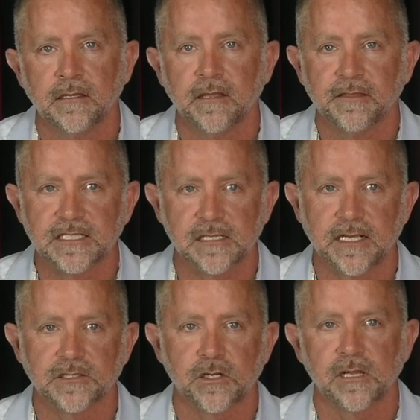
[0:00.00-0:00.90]
This
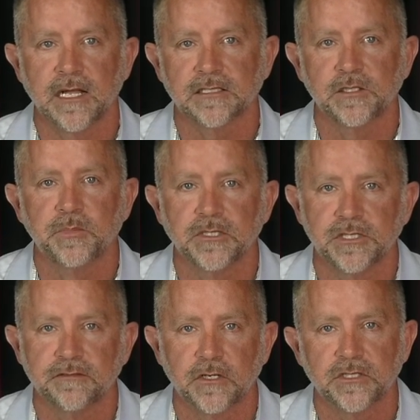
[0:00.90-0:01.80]
allows our clients to push
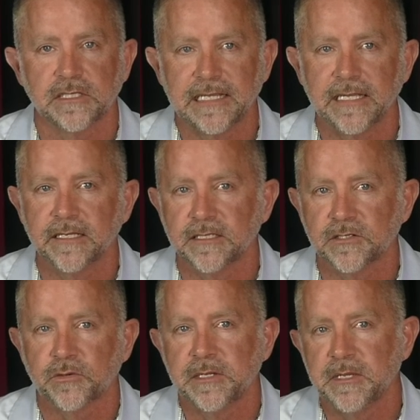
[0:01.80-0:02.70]
to virtually any
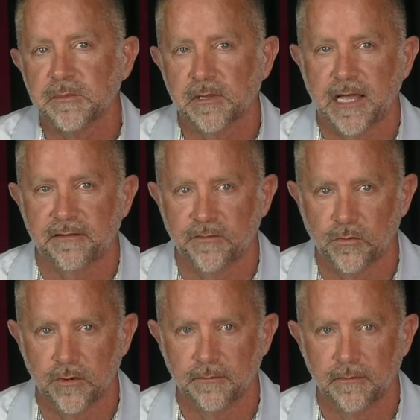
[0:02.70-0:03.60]
streaming
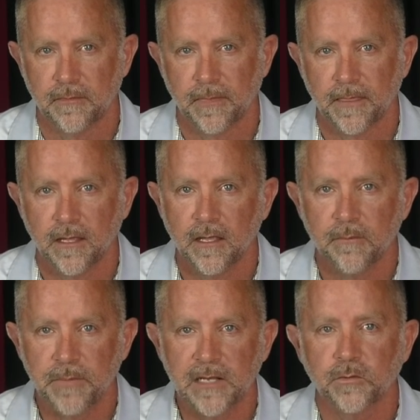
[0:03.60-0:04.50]
platform.
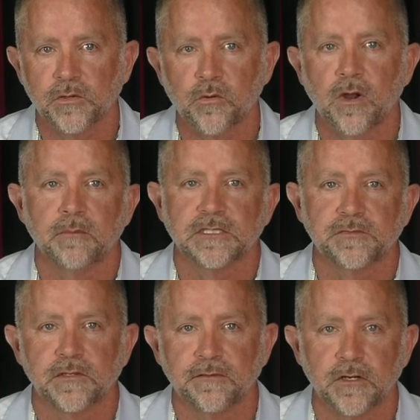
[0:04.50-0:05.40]
Bandwidth requirements
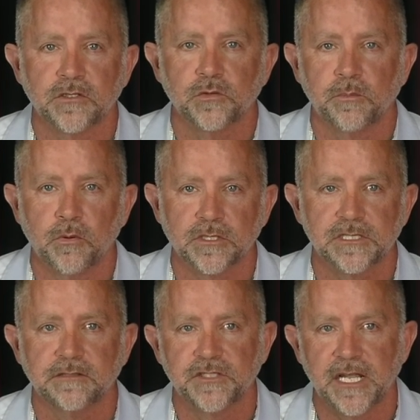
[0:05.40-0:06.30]
for the virtual
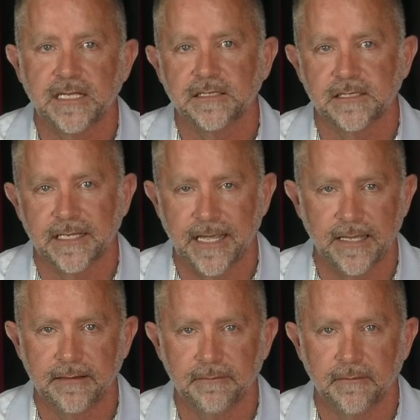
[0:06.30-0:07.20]
portion have changed the
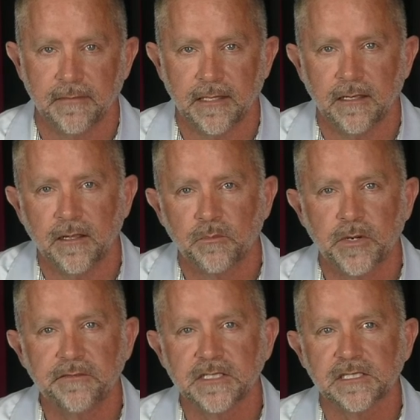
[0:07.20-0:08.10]
game.
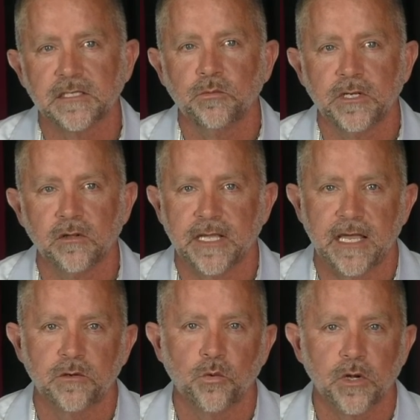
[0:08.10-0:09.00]
Previously, we only
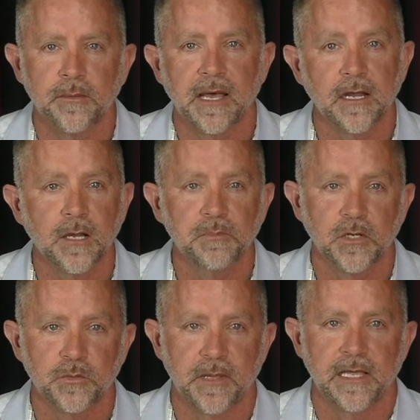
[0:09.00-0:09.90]
had to worry about
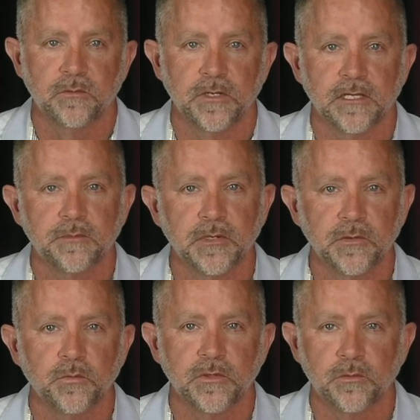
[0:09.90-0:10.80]
upload bandwidth, but
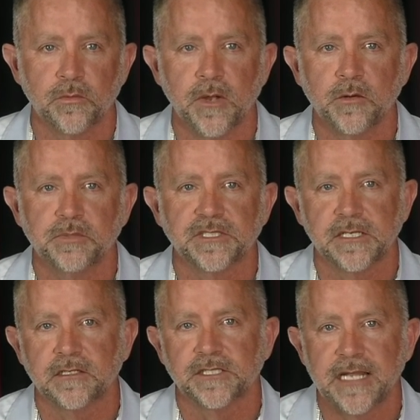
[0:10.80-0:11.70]
with the remote
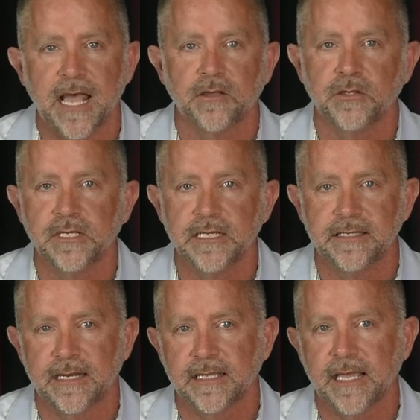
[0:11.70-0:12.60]
presenters now you need
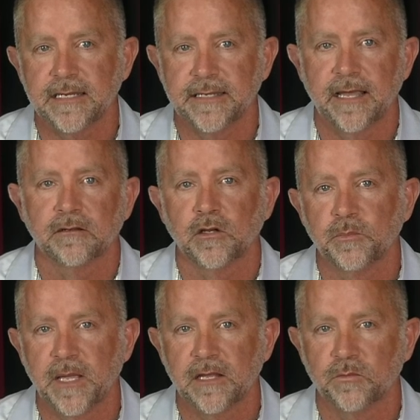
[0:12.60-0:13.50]
dedicated download
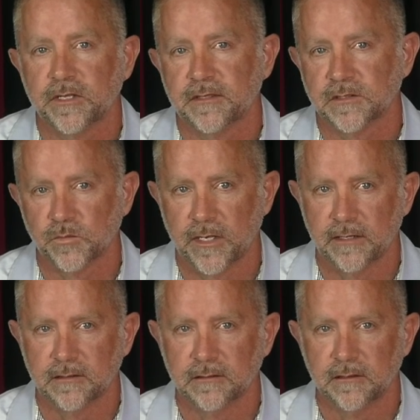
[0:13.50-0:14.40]
bandwidth as well.